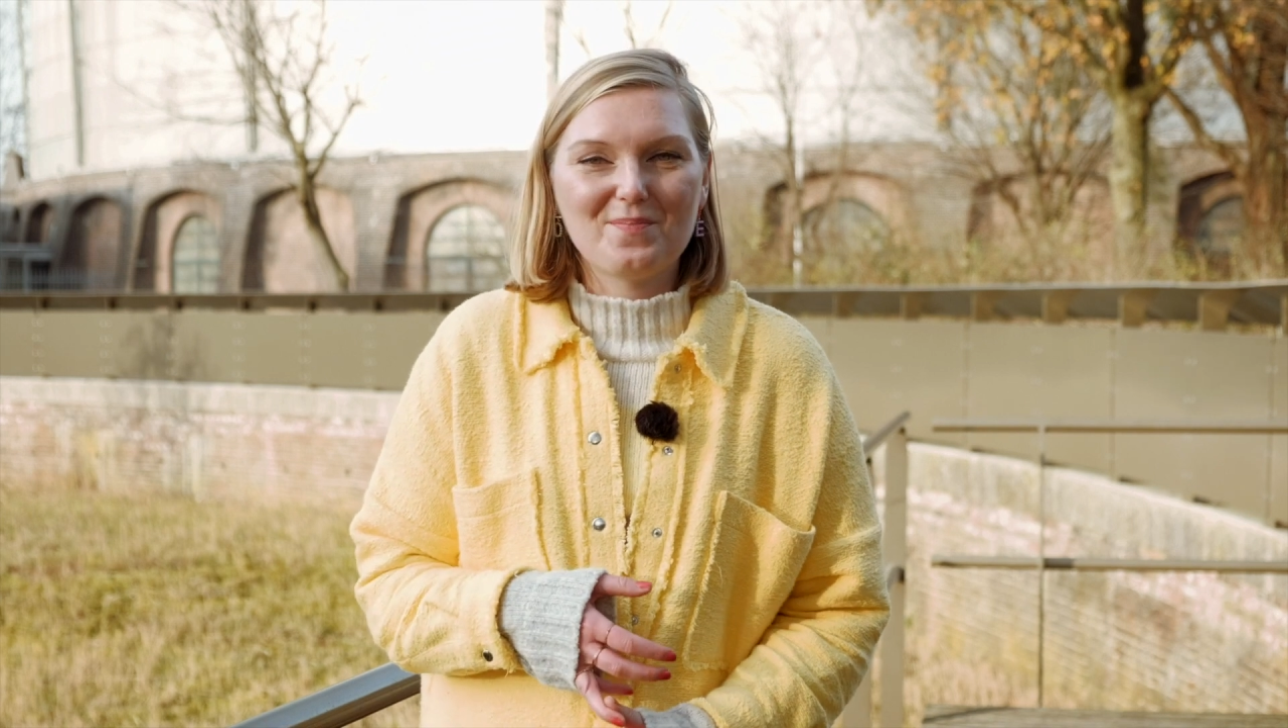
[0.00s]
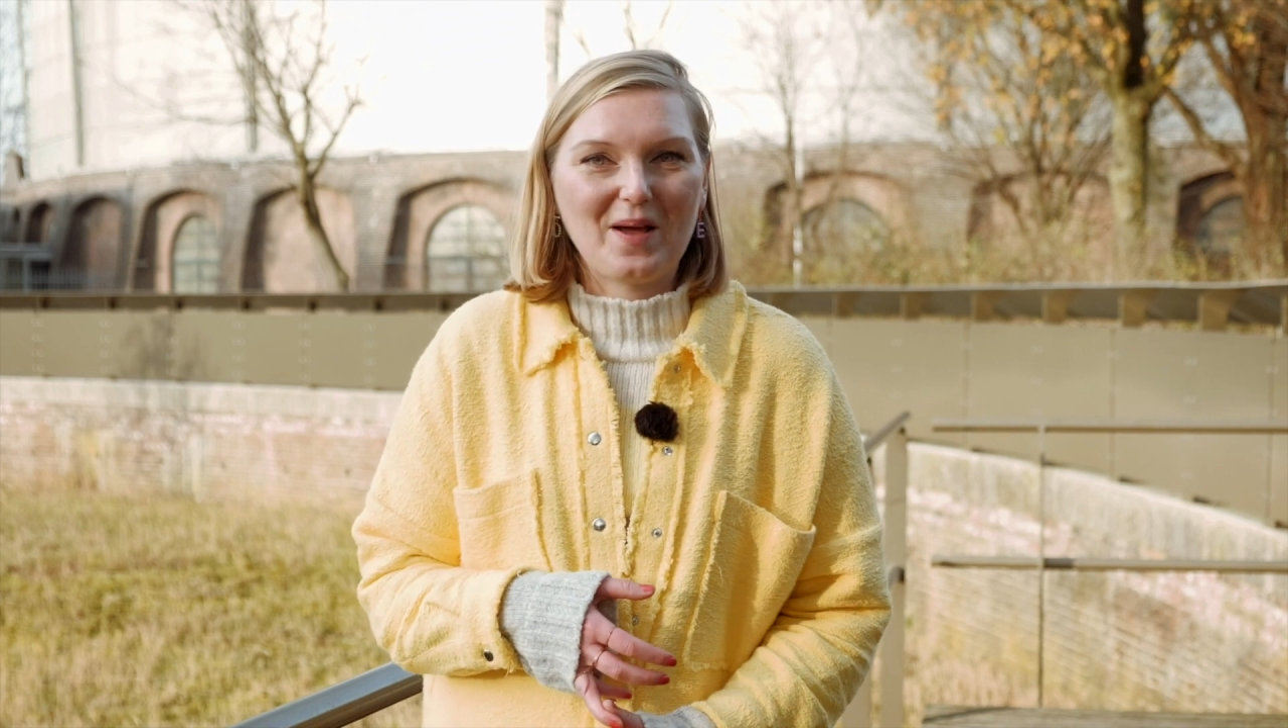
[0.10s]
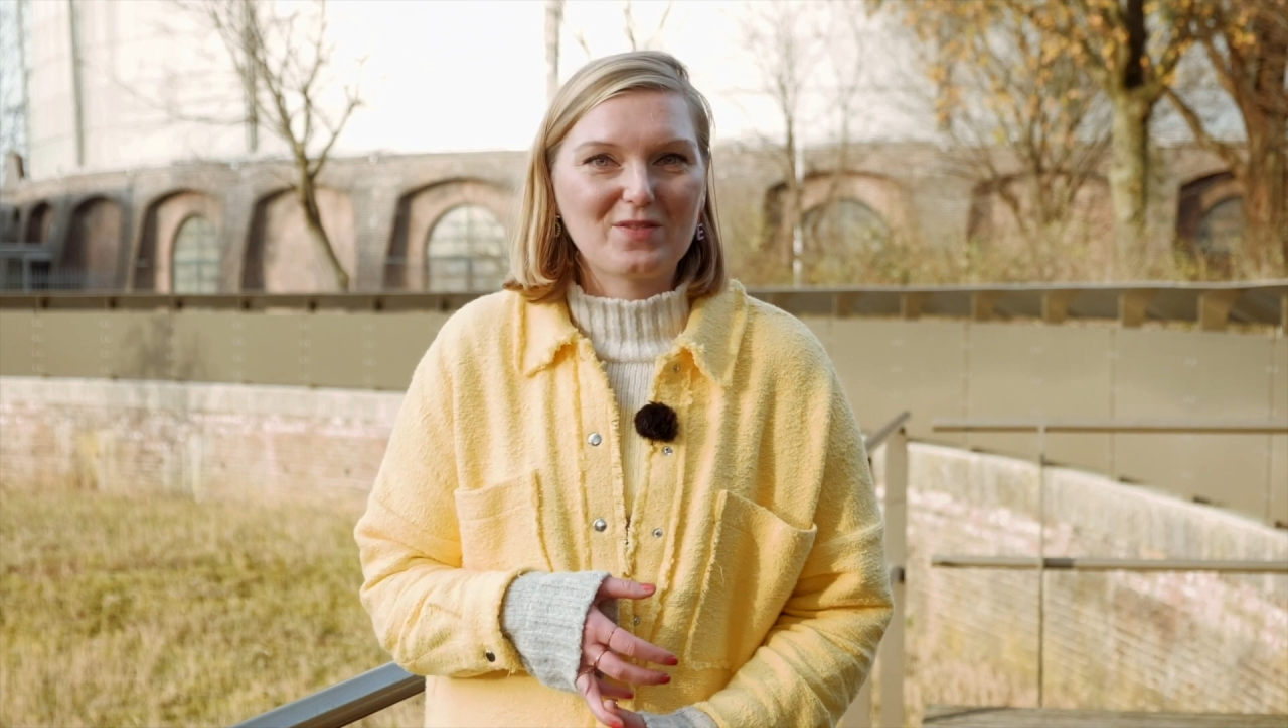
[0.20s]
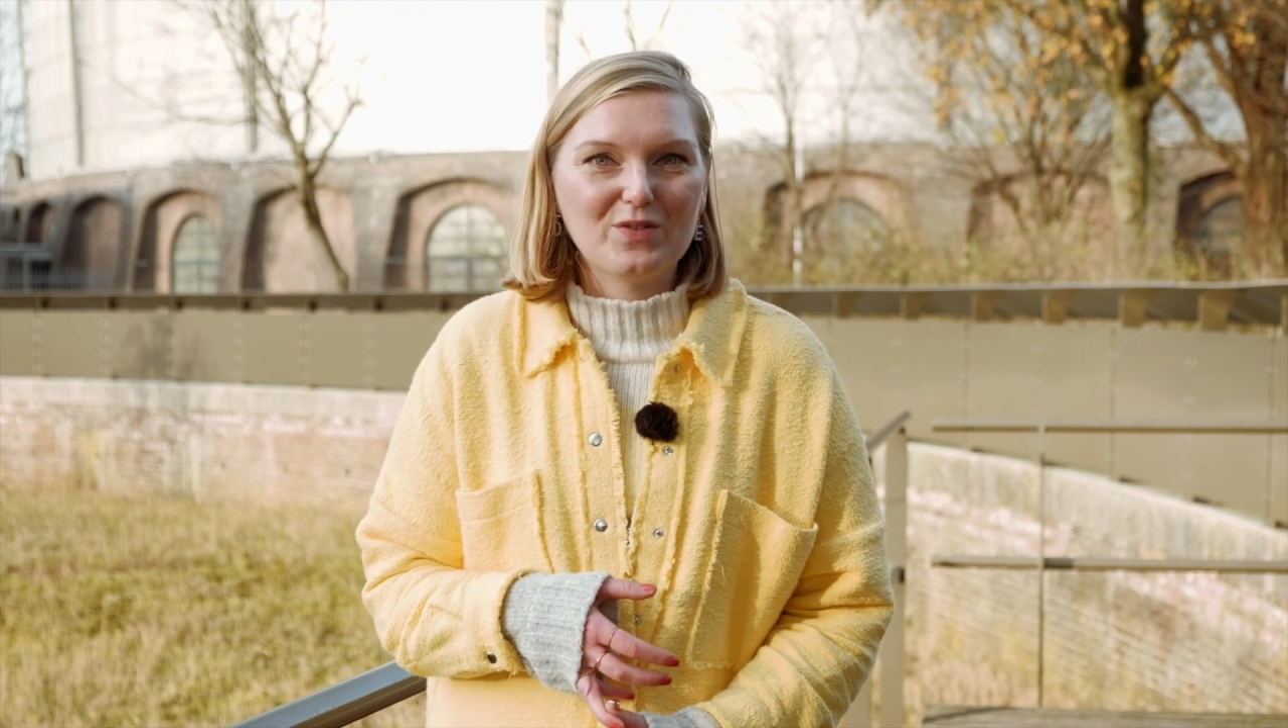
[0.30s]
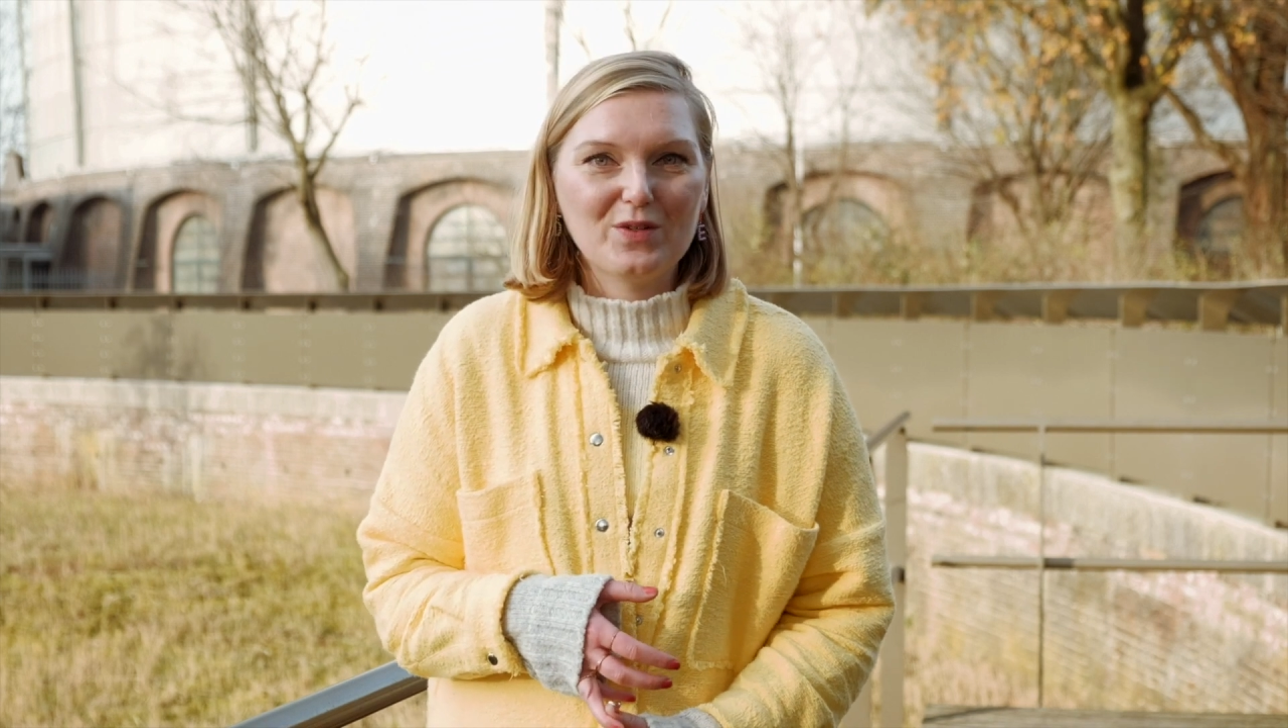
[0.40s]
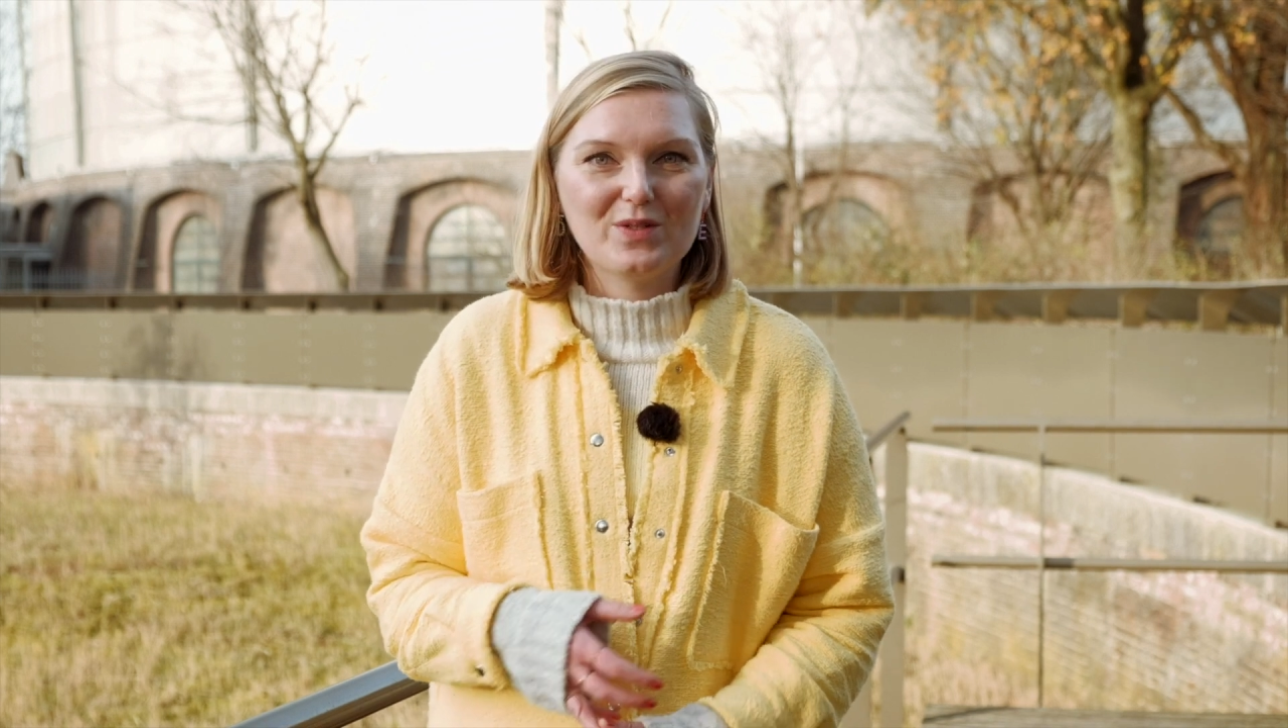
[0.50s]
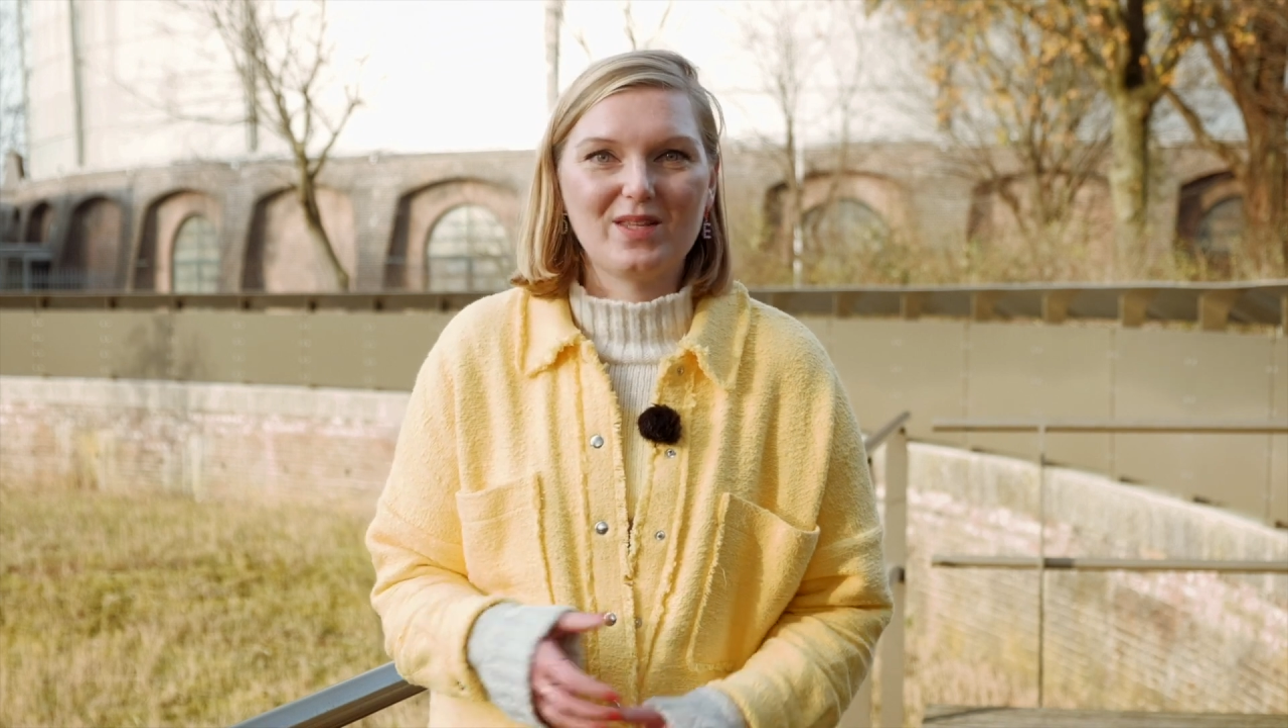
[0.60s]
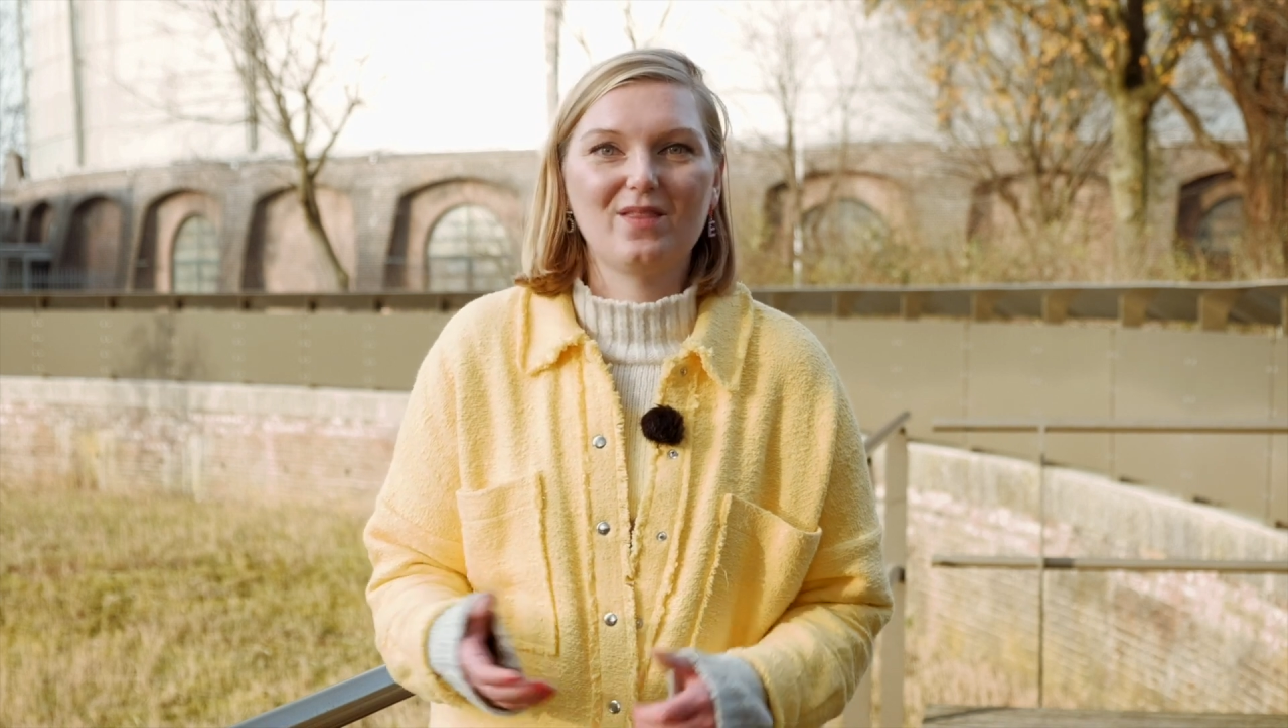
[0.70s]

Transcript: packed food